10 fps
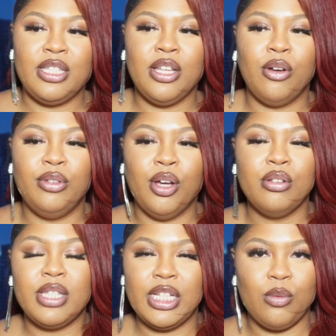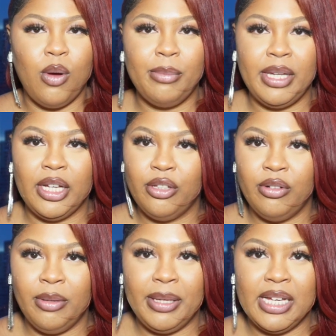So those things won't be
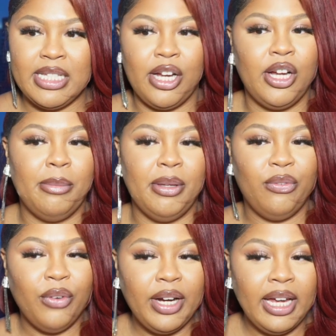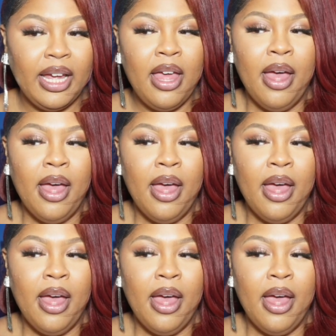included because they're going to be free.